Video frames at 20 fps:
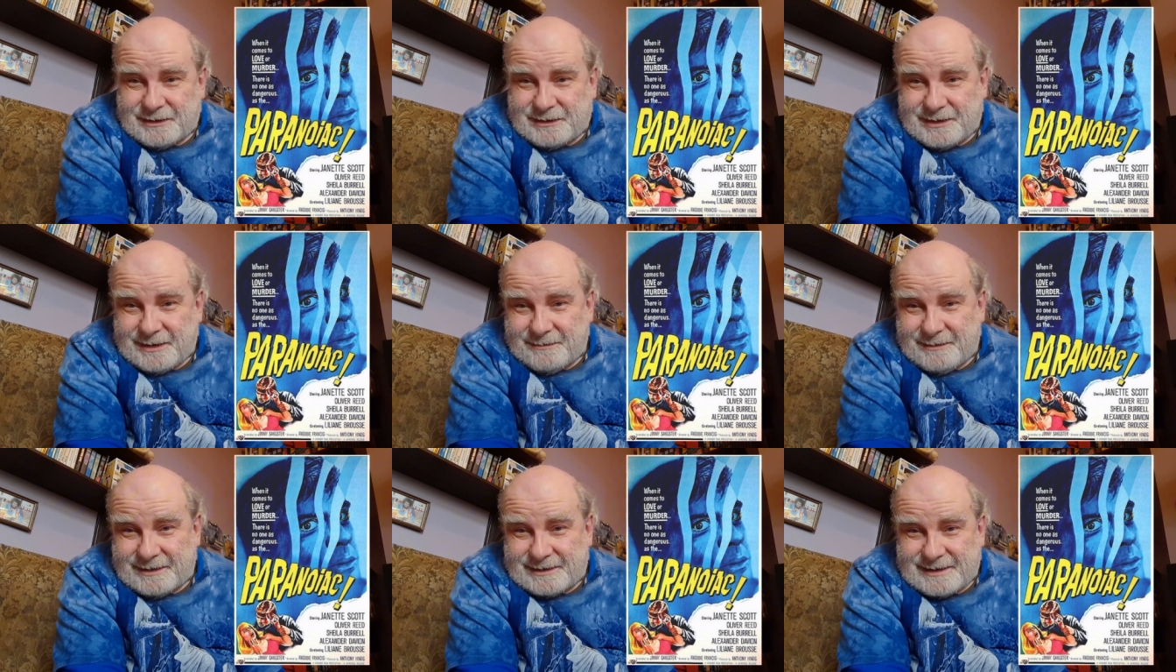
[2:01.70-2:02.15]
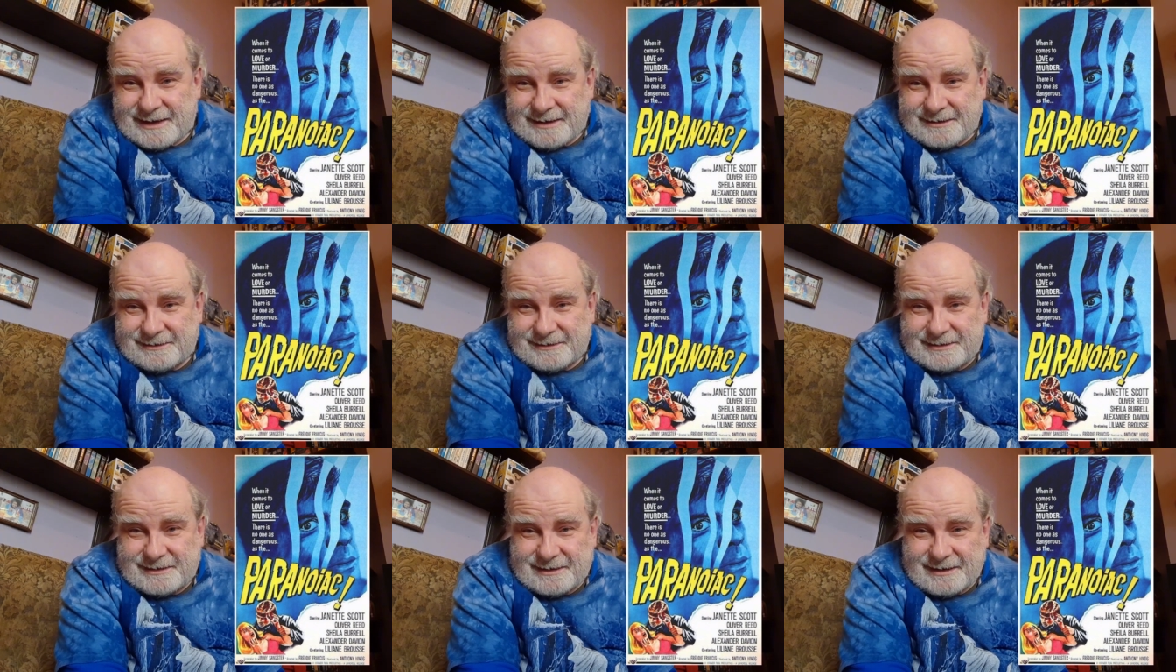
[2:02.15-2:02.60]
Jimmy
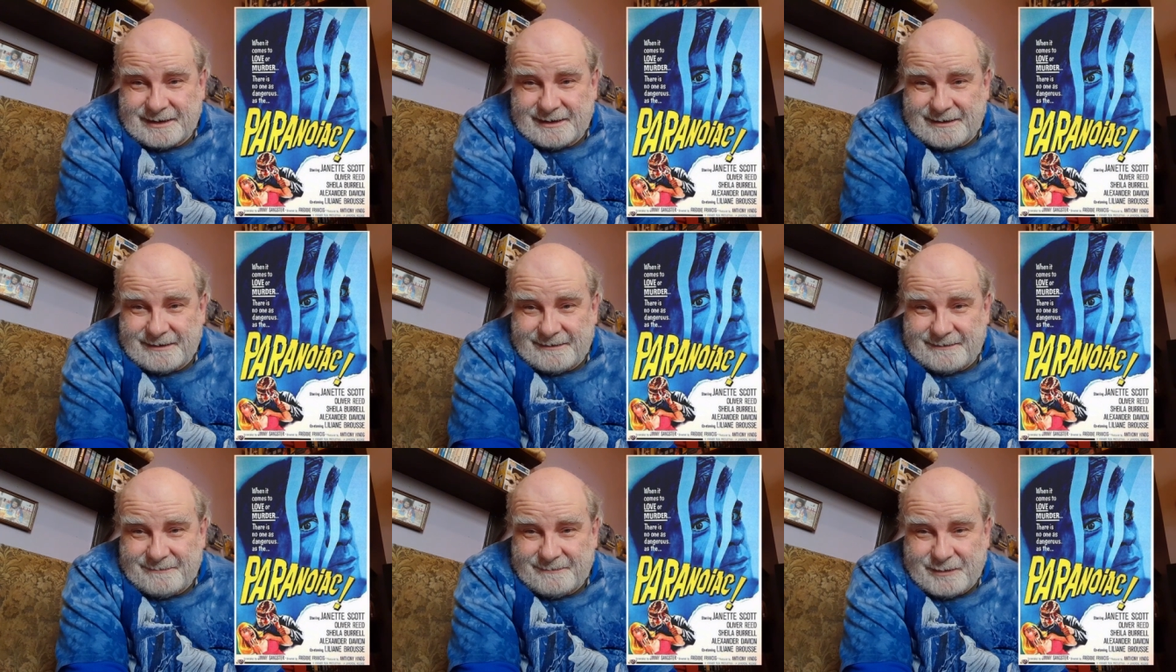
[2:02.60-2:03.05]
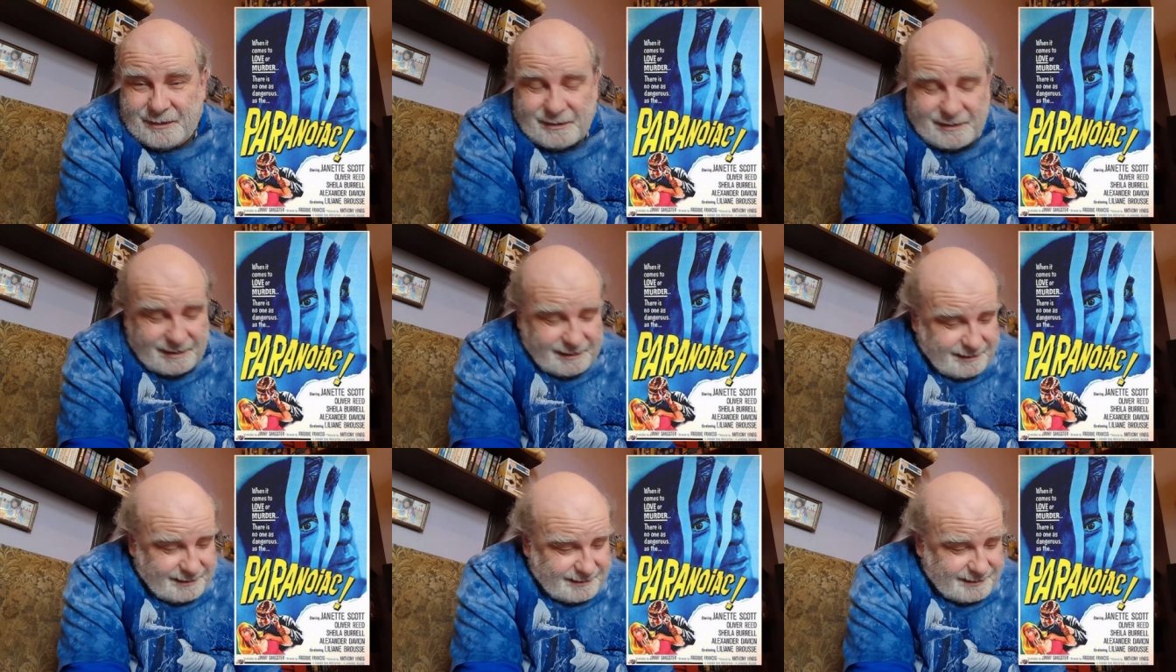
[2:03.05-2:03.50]
Sangster, what
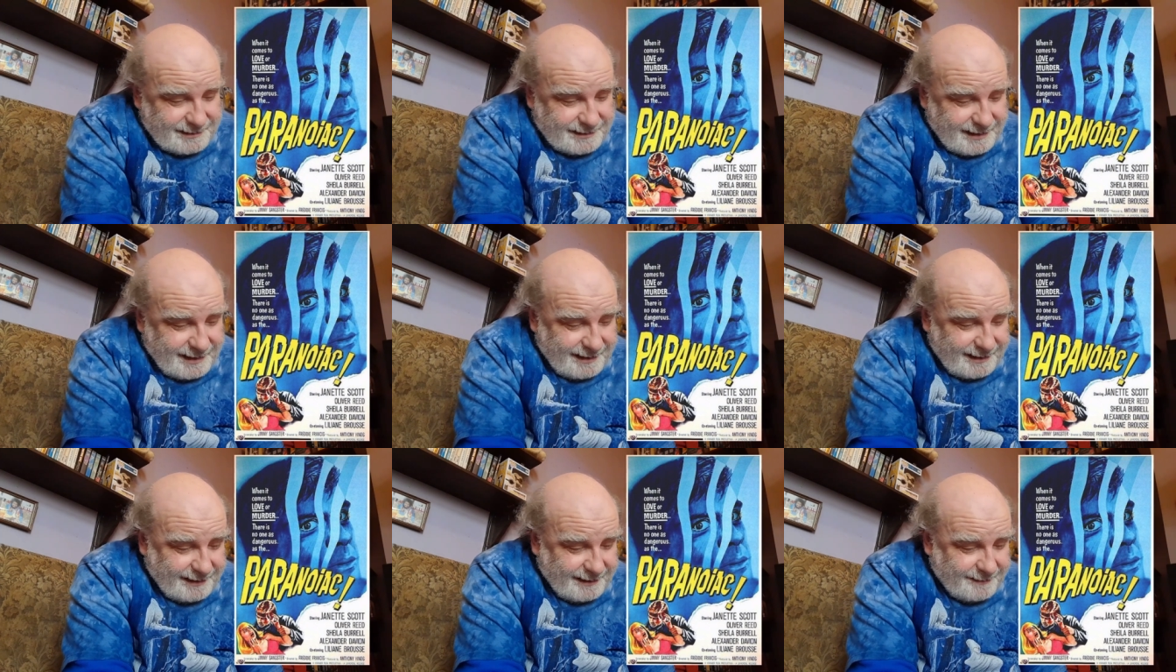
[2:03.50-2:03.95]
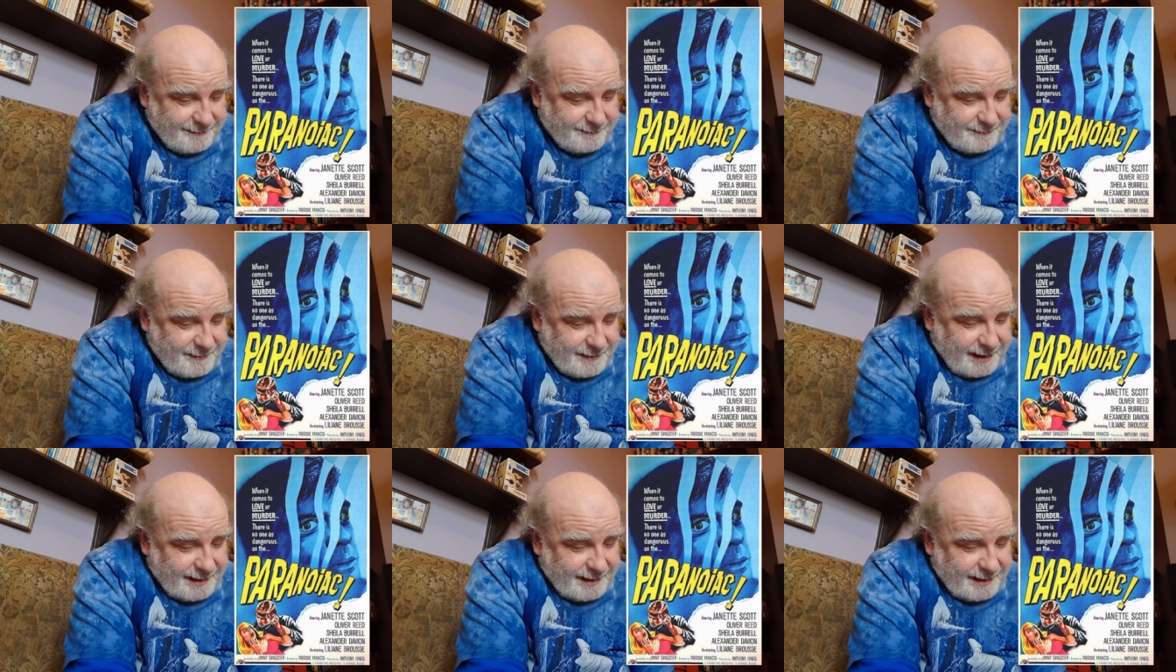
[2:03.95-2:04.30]
can you say?